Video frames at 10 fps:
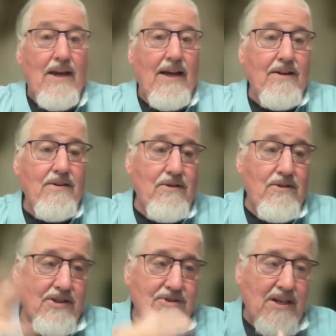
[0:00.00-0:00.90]
And
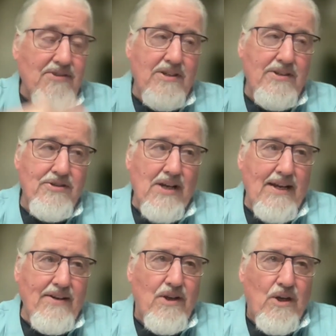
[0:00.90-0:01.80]
just as an
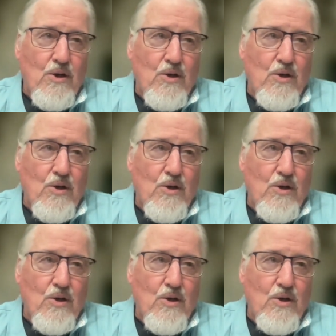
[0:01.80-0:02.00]
aside,